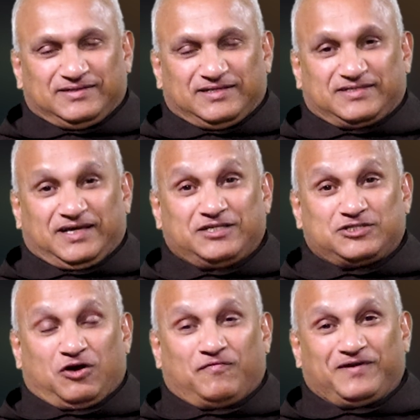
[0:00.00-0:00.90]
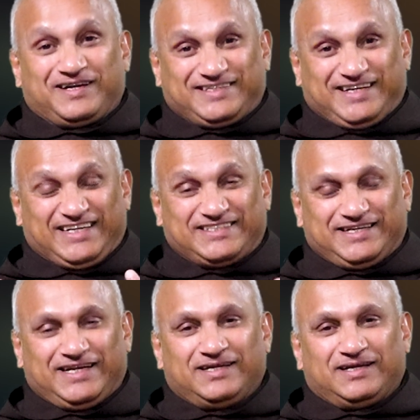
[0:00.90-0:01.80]
the sense of
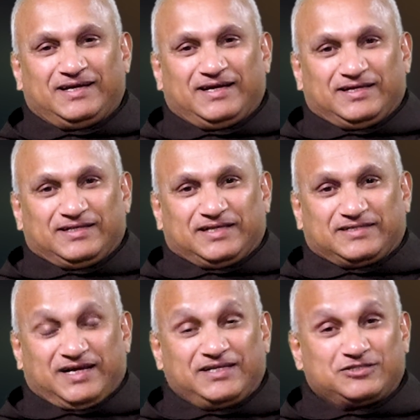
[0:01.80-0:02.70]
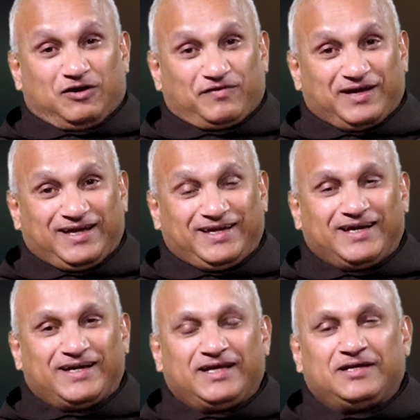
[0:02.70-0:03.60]
tasting, the sense of
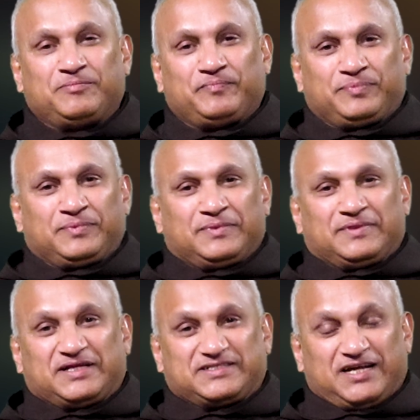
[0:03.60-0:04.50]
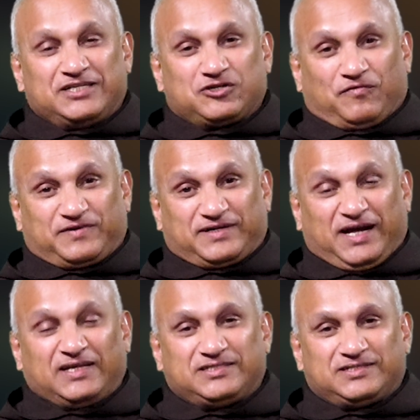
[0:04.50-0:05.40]
hearing, the sense of
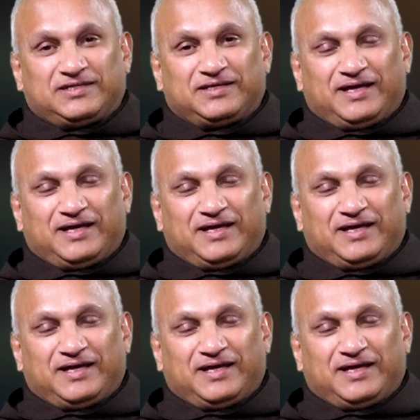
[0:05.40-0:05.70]
touch,